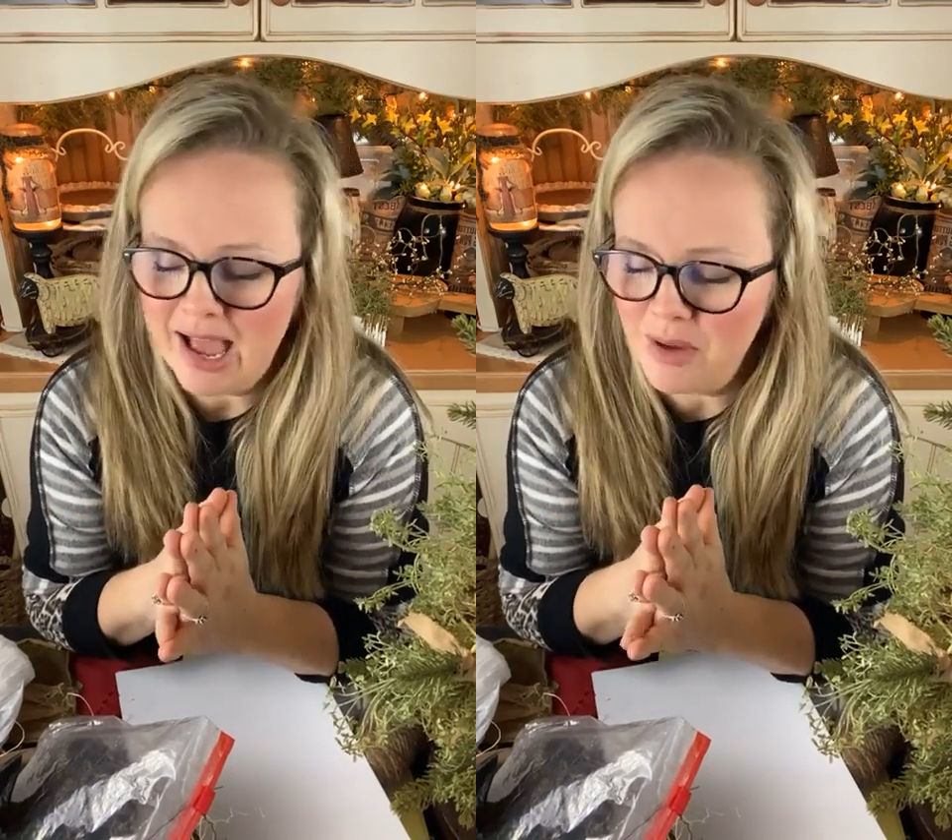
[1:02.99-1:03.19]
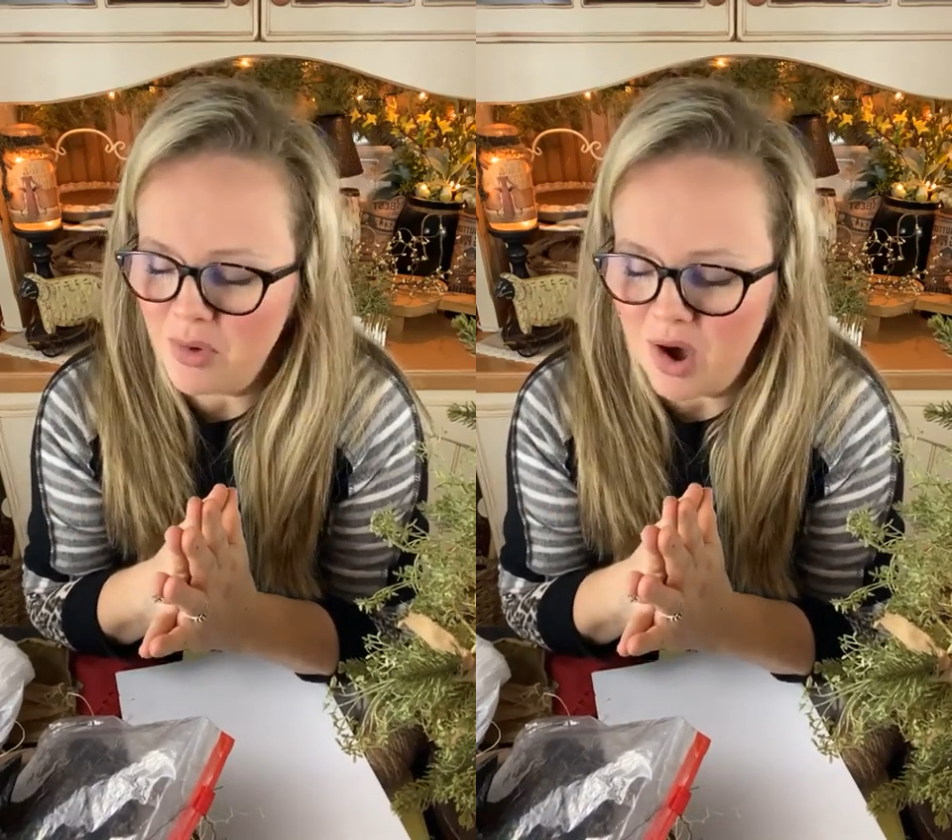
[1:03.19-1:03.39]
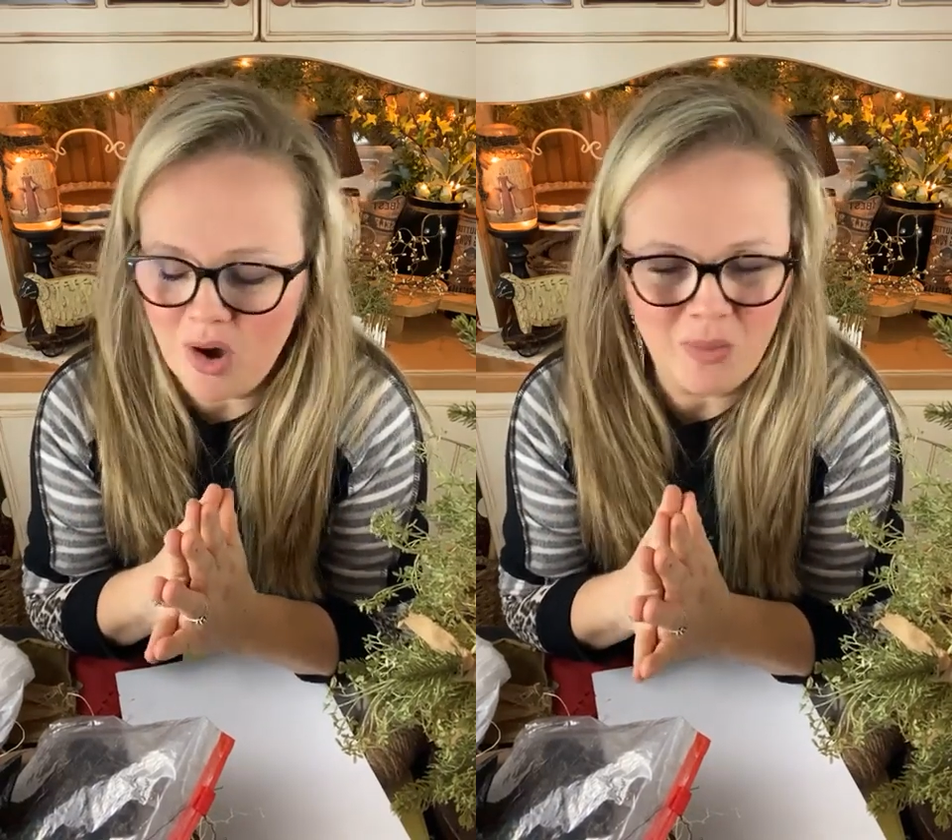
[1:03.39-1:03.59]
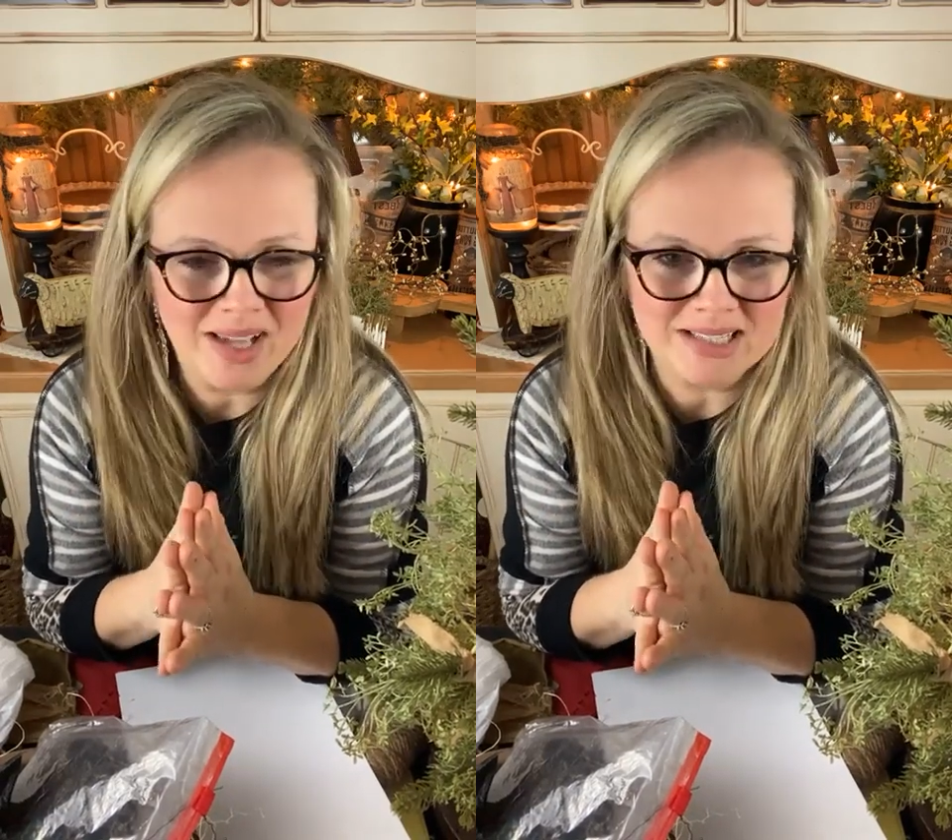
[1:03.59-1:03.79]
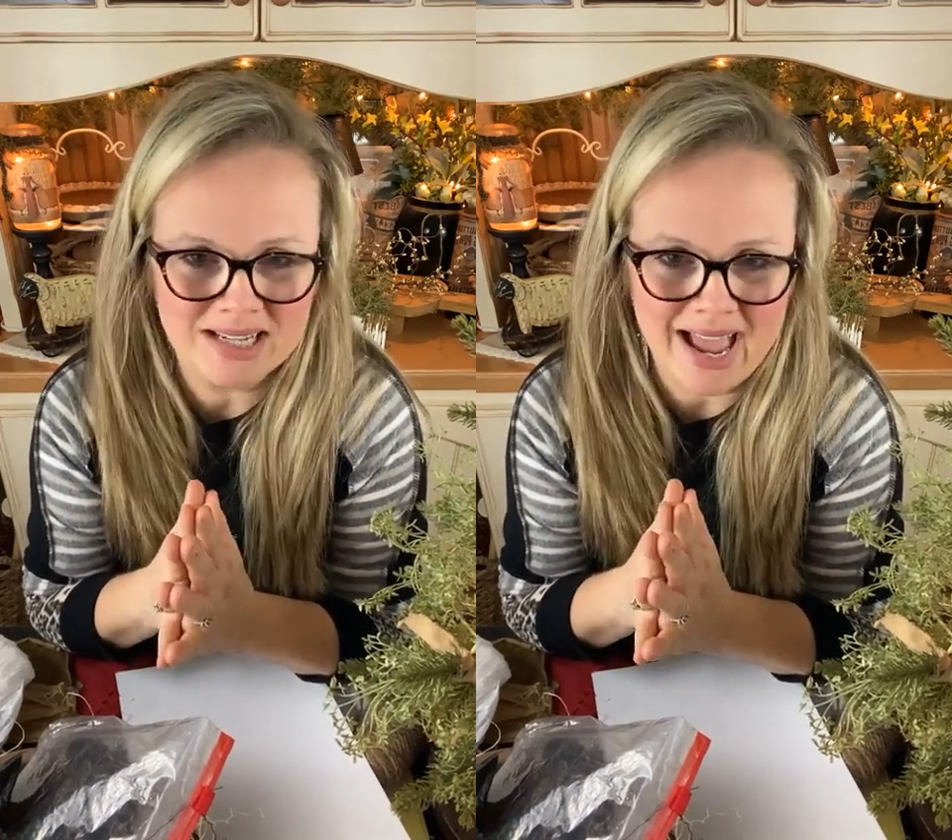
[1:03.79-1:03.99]
I'm
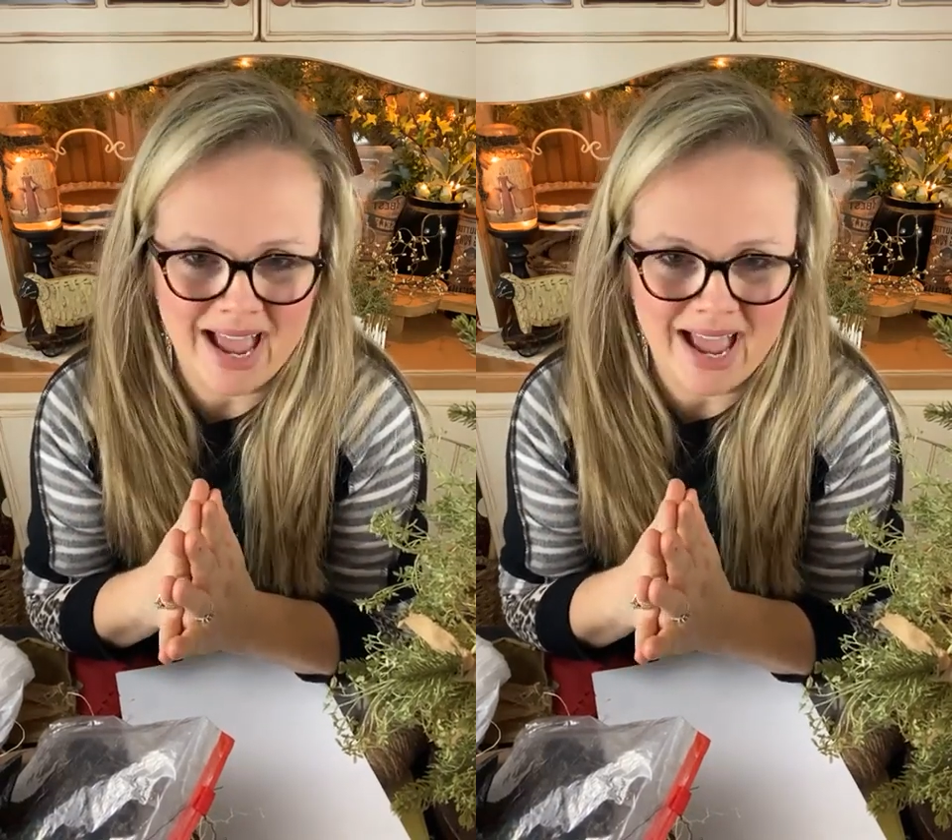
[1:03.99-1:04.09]
always an